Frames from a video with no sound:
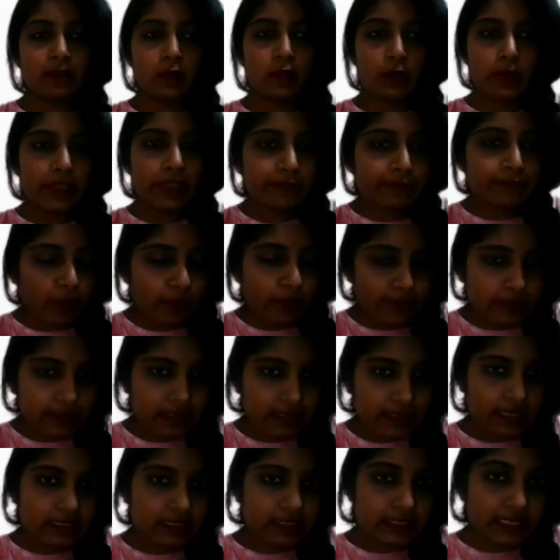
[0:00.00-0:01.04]
going forward,
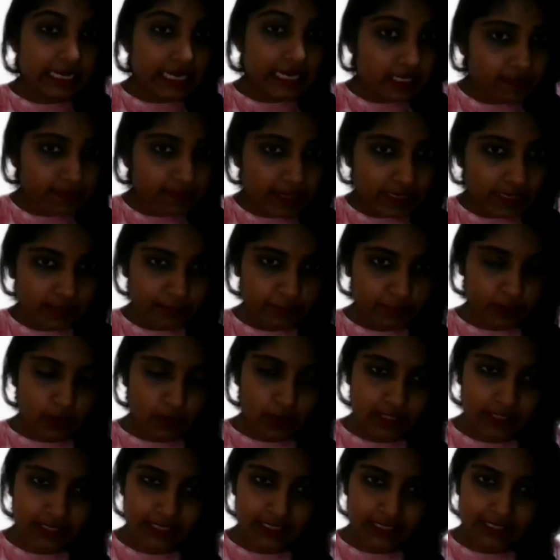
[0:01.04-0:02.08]
the treatment for
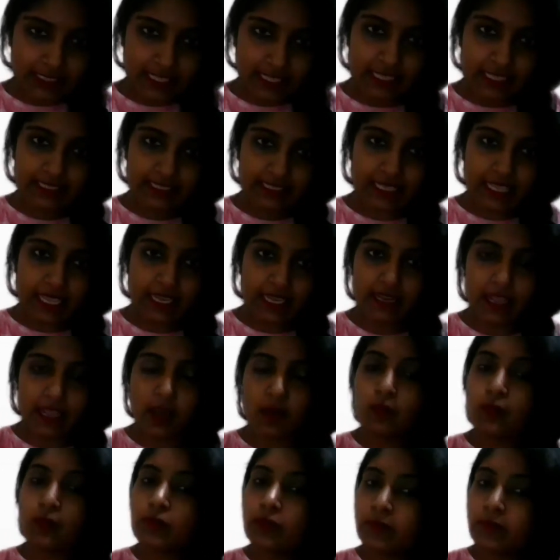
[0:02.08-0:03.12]
all these things, and
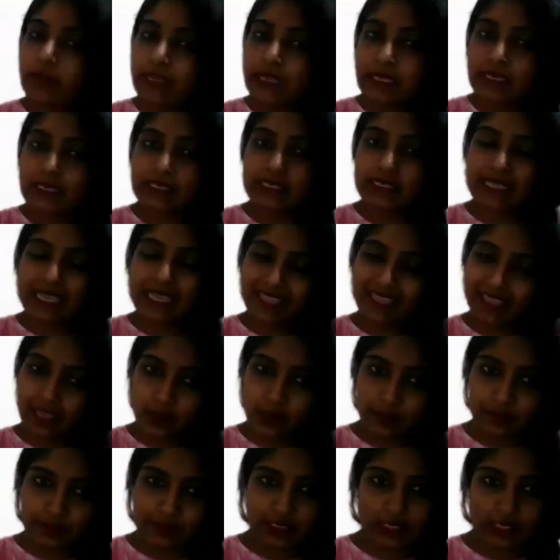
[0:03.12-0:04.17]
how would we take
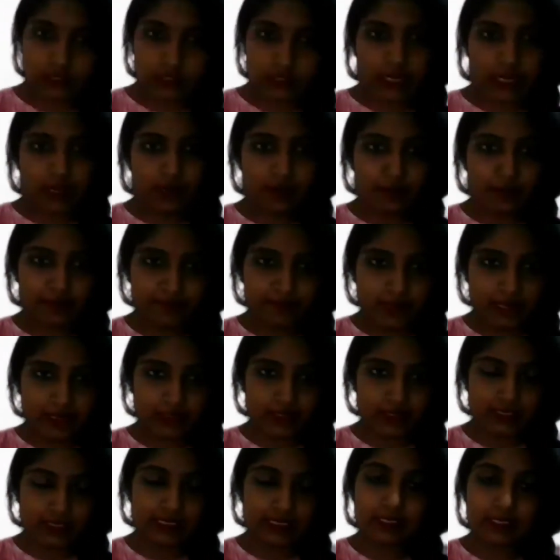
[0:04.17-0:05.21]
care of such kind of
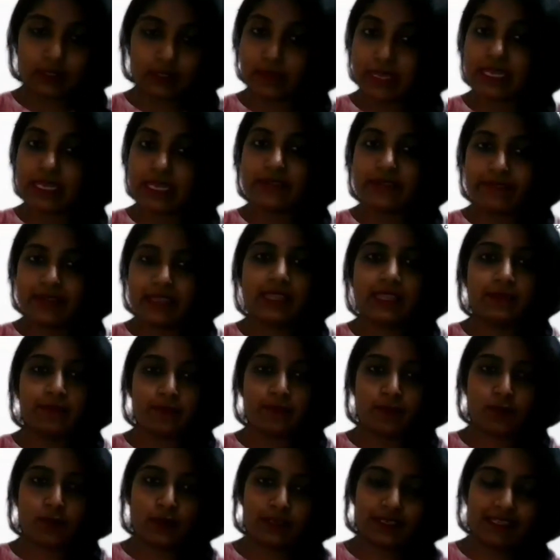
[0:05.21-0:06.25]
patient is very, very
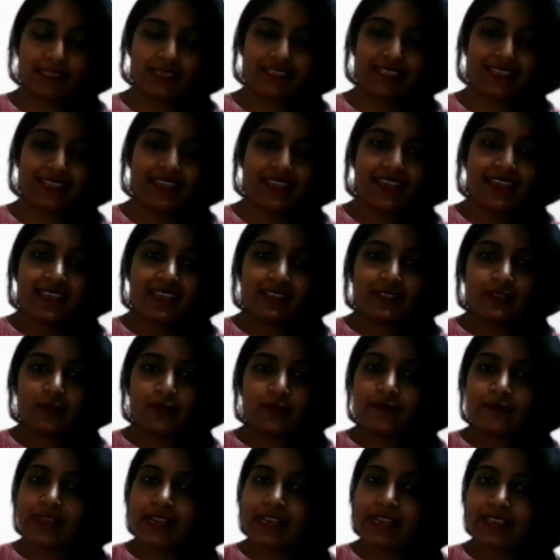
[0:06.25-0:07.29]
important. So
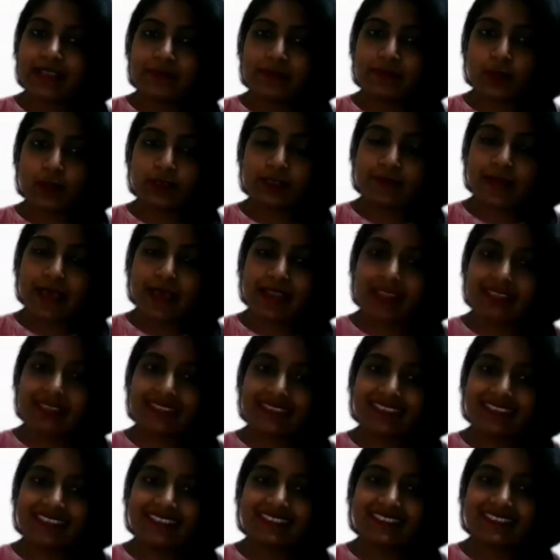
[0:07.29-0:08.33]
we welcome Dr.
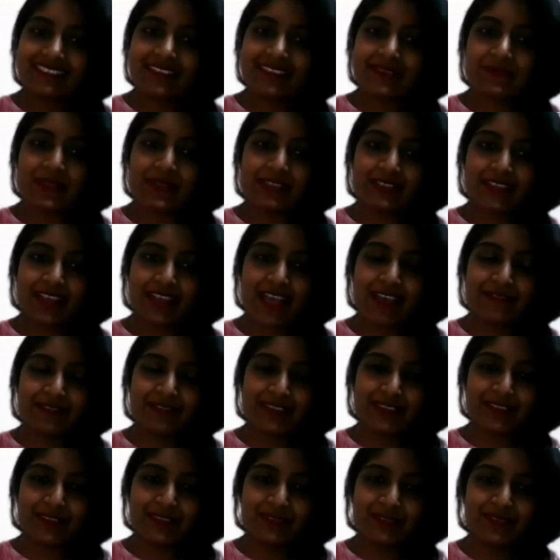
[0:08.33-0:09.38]
Balaji. It's a pleasure
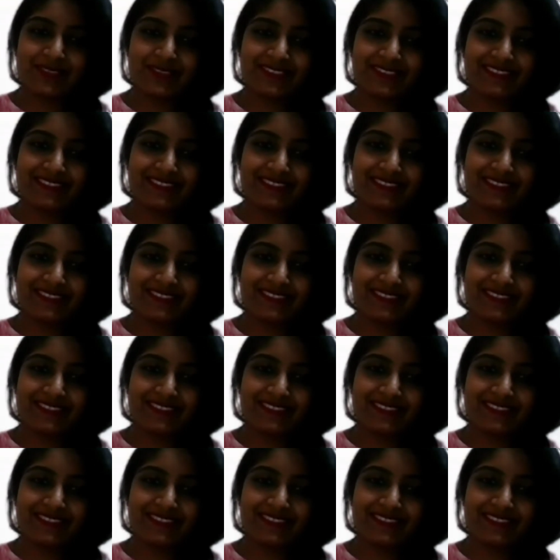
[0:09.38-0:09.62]
having you.